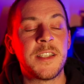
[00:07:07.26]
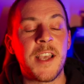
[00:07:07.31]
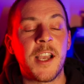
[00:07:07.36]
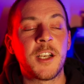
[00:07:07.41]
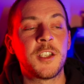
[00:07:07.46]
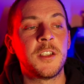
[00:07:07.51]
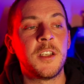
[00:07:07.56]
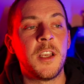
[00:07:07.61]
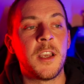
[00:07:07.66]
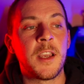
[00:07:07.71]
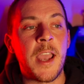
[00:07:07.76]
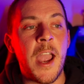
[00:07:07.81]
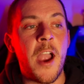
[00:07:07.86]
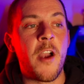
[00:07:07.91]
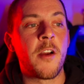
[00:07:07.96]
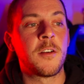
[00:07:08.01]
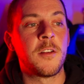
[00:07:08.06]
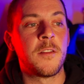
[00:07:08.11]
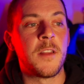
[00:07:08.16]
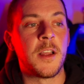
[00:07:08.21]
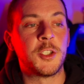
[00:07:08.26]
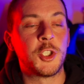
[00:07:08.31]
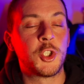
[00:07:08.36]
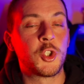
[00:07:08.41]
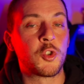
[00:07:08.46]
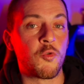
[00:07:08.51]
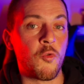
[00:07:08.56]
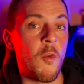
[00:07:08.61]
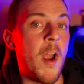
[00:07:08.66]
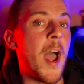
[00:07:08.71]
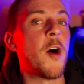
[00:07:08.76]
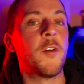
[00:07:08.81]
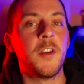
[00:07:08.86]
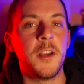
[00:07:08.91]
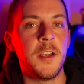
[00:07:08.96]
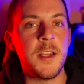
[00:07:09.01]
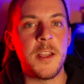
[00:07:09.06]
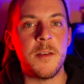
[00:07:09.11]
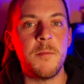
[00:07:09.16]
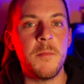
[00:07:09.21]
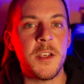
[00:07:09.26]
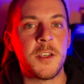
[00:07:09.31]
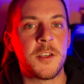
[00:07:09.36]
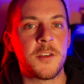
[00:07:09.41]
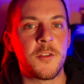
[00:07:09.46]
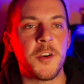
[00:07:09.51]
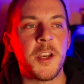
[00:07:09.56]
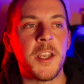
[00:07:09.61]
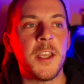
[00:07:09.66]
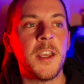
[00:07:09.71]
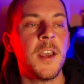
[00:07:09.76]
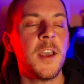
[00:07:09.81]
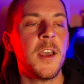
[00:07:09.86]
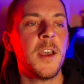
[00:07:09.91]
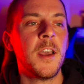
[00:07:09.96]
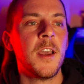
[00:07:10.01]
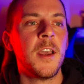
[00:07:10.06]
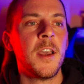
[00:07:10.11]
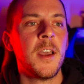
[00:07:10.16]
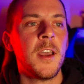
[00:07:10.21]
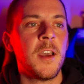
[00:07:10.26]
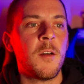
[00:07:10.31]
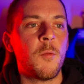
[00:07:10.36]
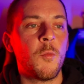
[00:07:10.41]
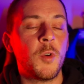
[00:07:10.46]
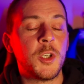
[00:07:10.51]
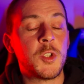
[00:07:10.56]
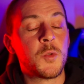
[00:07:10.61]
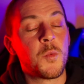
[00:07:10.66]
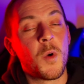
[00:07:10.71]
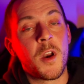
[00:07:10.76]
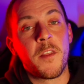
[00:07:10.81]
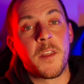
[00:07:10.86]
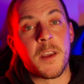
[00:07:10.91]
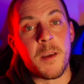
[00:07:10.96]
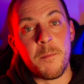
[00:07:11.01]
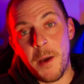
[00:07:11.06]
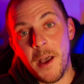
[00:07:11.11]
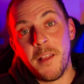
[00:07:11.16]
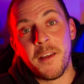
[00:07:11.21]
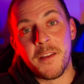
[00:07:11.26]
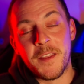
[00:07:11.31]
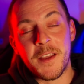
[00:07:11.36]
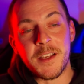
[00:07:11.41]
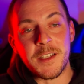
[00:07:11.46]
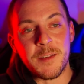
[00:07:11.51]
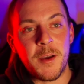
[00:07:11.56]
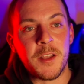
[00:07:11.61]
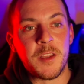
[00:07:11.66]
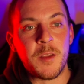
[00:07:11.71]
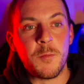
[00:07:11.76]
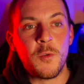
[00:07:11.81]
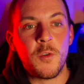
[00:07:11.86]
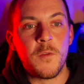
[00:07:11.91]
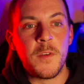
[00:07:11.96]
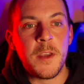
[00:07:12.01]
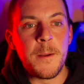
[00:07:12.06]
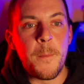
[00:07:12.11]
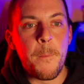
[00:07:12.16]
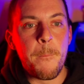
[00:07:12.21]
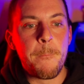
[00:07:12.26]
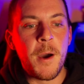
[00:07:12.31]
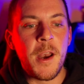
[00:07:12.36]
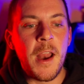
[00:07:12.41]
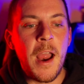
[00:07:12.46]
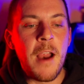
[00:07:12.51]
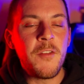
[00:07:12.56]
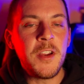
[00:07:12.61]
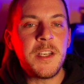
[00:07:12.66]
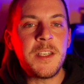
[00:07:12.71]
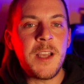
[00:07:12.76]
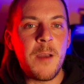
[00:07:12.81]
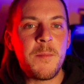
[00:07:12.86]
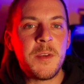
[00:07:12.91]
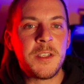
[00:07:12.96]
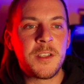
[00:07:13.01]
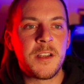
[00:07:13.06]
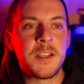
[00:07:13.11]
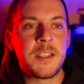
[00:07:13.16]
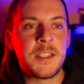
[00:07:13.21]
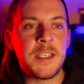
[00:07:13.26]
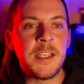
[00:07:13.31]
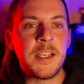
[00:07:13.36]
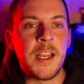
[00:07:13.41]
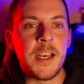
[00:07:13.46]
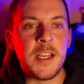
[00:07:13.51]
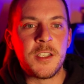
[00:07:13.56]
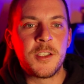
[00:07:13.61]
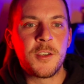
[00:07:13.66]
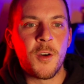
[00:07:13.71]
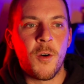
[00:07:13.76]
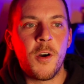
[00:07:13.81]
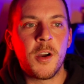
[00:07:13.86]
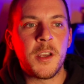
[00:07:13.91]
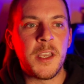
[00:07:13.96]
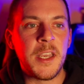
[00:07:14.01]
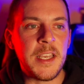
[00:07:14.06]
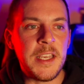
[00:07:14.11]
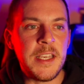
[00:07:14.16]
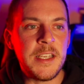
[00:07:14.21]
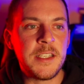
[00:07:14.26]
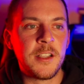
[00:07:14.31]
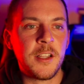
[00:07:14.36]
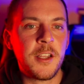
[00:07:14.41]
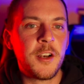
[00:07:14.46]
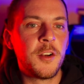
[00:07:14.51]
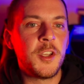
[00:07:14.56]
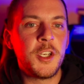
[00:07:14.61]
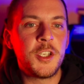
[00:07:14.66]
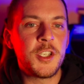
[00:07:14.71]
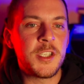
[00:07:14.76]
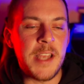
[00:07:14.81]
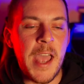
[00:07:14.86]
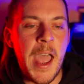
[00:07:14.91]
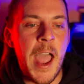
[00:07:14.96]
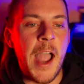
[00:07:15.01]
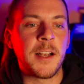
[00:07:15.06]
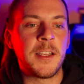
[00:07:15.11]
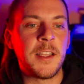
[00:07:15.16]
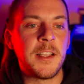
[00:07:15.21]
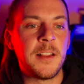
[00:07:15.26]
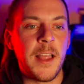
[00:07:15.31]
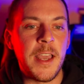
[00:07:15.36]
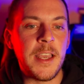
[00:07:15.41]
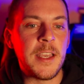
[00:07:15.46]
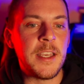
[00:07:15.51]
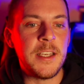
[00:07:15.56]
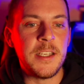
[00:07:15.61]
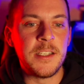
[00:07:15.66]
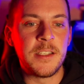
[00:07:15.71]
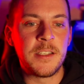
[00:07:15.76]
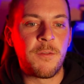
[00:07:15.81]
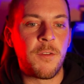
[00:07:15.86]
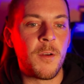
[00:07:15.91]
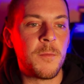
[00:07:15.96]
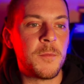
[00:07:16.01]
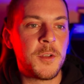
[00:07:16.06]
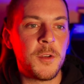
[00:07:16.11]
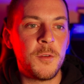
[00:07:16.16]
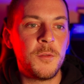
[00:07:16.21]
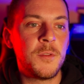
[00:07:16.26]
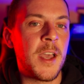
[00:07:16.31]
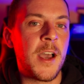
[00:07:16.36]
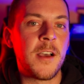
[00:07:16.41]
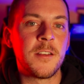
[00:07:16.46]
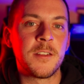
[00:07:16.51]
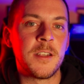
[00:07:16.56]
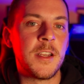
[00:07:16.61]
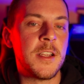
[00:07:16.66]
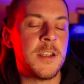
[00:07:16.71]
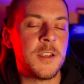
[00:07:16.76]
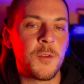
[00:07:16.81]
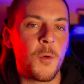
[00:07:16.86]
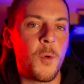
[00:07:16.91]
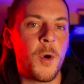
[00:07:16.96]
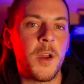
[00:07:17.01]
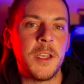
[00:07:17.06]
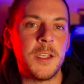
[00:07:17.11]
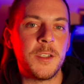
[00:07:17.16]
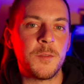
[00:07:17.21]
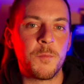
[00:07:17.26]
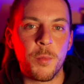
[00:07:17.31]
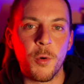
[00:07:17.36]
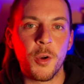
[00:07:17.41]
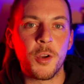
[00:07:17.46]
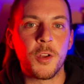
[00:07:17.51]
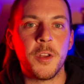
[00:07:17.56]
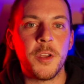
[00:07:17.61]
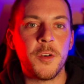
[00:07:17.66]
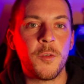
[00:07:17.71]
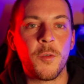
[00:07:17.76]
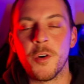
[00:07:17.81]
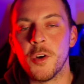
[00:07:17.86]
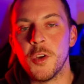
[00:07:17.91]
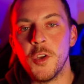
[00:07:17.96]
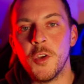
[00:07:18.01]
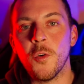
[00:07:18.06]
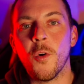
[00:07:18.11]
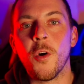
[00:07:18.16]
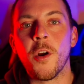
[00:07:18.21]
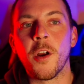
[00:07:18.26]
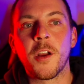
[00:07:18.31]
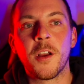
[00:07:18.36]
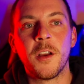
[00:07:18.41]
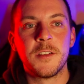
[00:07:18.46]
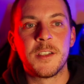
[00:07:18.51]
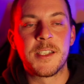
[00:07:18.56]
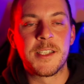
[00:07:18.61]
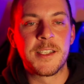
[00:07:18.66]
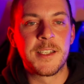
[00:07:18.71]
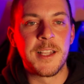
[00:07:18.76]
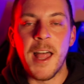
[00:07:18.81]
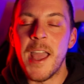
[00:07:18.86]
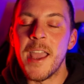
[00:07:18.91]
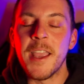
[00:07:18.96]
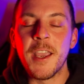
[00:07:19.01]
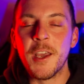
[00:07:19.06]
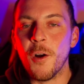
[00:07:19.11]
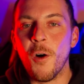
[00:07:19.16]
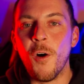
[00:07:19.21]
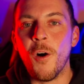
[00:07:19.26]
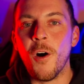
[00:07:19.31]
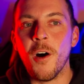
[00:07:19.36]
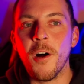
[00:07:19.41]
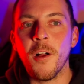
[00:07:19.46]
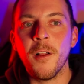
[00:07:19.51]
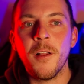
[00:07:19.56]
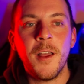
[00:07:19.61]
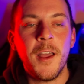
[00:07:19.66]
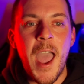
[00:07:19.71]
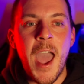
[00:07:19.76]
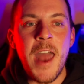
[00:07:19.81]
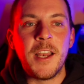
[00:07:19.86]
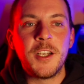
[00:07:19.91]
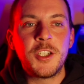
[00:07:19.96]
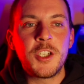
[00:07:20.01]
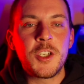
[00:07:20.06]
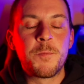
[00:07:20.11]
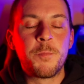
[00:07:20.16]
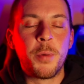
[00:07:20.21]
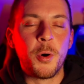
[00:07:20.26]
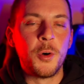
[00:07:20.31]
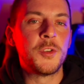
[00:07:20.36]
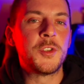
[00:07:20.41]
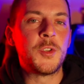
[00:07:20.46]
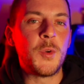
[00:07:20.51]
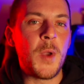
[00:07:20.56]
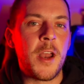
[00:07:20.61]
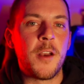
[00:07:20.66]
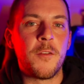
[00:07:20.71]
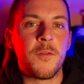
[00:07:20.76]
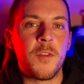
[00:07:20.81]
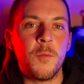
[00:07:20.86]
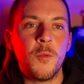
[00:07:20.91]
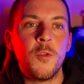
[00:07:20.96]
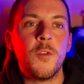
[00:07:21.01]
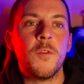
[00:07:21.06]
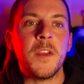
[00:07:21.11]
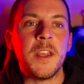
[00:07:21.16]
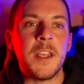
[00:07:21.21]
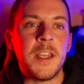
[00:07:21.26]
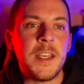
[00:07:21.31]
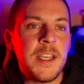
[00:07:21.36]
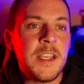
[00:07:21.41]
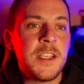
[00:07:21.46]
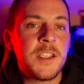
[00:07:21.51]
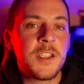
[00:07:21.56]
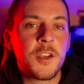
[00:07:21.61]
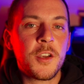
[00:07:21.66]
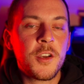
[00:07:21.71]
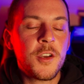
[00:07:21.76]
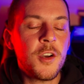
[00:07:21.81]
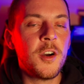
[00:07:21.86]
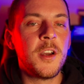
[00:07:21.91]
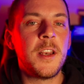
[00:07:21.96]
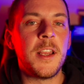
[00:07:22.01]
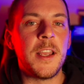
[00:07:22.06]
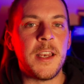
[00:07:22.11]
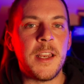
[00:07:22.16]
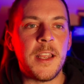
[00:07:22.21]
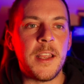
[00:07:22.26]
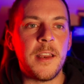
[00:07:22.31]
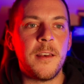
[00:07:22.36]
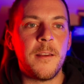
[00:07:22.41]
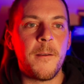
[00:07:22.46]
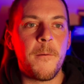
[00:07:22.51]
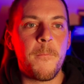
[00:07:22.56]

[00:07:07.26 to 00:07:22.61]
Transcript: actually a character that's shrouded in mystery, which is one of the compelling things about the movie. But every time he's on scene and he's talking, he's literally just acting like he's from 2020s Brooklyn or New York, slang and all, and it just pulls you out of the movie. He's good in it,